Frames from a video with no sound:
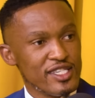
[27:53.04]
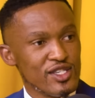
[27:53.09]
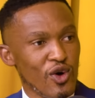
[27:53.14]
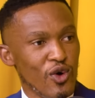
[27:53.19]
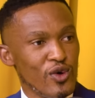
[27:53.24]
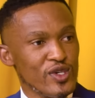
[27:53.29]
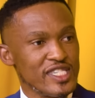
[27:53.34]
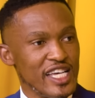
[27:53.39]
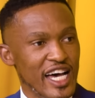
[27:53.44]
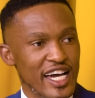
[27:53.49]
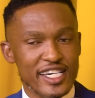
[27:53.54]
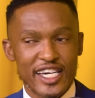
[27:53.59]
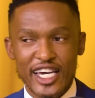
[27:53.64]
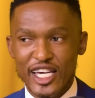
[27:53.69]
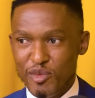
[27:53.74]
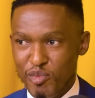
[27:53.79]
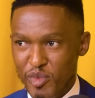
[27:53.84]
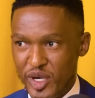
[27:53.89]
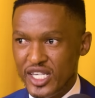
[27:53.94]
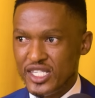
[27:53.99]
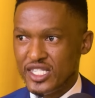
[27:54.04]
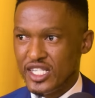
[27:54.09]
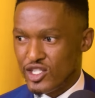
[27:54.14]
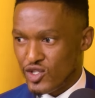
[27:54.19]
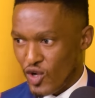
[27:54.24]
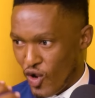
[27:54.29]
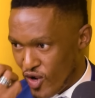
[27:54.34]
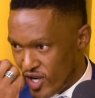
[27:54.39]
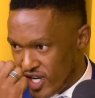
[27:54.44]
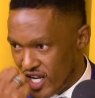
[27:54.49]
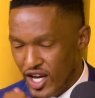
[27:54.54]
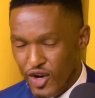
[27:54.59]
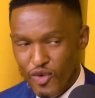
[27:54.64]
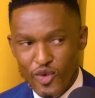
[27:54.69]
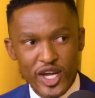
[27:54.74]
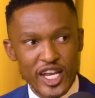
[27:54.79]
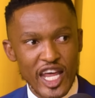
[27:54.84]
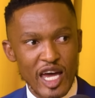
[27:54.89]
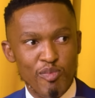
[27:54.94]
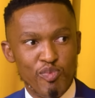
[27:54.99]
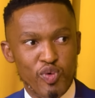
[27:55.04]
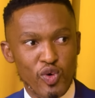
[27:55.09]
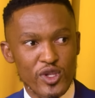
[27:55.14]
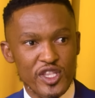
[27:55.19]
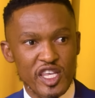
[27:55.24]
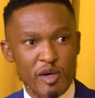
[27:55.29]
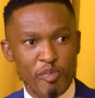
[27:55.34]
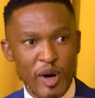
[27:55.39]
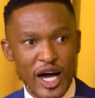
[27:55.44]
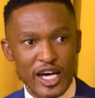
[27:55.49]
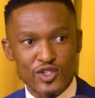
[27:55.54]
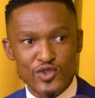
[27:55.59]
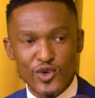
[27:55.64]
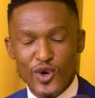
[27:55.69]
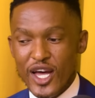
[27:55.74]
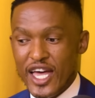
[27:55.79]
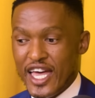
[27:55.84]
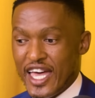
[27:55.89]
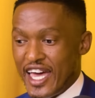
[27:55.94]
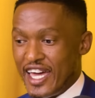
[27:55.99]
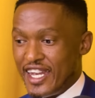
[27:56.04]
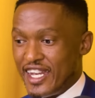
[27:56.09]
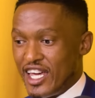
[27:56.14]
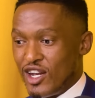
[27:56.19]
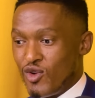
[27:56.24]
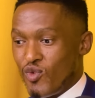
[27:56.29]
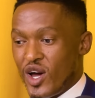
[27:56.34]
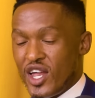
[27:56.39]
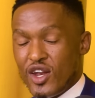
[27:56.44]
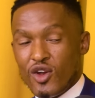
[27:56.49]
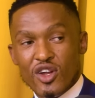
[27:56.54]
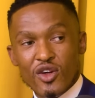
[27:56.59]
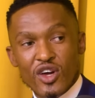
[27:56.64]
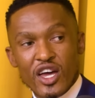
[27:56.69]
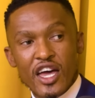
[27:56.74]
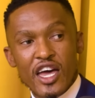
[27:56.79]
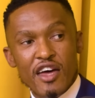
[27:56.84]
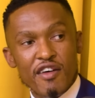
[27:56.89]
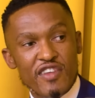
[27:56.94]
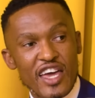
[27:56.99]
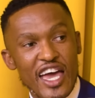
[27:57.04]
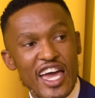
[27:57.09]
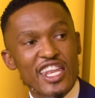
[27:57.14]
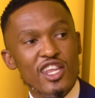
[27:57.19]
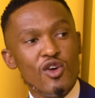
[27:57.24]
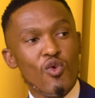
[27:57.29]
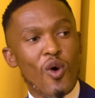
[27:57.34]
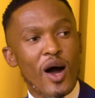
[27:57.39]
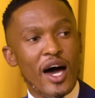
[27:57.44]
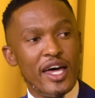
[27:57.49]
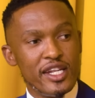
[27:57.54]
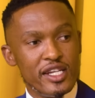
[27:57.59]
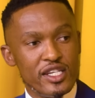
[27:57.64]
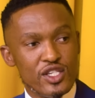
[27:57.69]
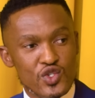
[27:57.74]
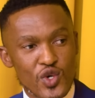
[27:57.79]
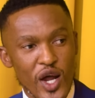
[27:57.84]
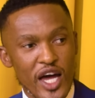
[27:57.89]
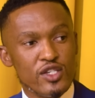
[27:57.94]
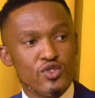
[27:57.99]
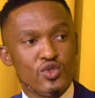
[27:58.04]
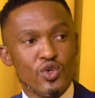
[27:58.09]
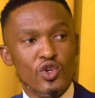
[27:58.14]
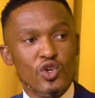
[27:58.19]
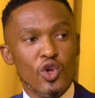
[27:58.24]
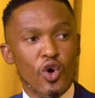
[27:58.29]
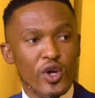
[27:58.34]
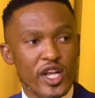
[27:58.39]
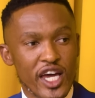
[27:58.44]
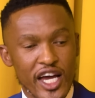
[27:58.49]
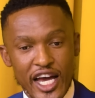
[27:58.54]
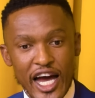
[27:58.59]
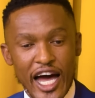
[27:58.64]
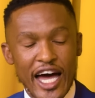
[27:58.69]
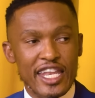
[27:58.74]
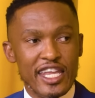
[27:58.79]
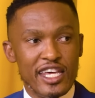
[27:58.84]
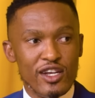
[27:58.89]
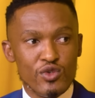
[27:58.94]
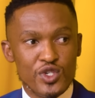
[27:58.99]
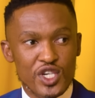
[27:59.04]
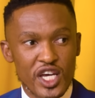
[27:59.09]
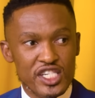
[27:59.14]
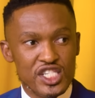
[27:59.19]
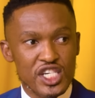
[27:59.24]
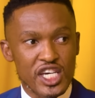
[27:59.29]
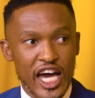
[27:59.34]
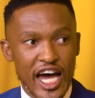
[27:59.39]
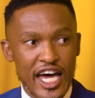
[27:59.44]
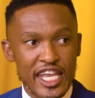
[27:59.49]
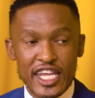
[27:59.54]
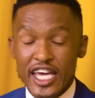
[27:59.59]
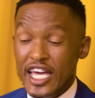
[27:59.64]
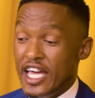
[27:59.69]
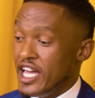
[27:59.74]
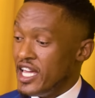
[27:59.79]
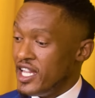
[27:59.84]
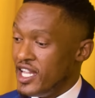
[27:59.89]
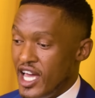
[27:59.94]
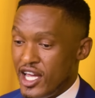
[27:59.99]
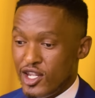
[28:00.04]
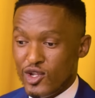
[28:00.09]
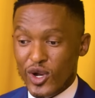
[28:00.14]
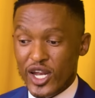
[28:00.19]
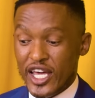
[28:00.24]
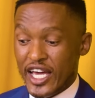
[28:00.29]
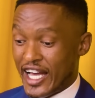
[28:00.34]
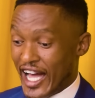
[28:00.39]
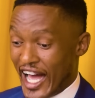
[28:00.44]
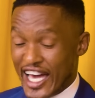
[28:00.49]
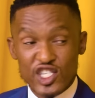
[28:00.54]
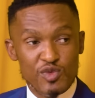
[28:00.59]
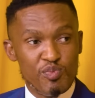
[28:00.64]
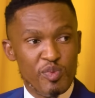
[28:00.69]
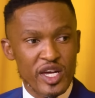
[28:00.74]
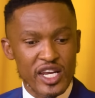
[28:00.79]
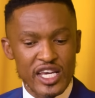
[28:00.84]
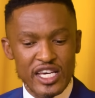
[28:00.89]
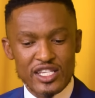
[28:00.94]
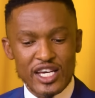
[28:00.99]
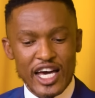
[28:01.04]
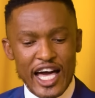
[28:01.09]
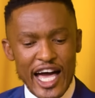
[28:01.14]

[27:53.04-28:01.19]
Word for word: Oh, zasha, it means it's on. It's when on. I pull the bazo and then when anyone tries to load a gun and to change a gun, then the guy spirit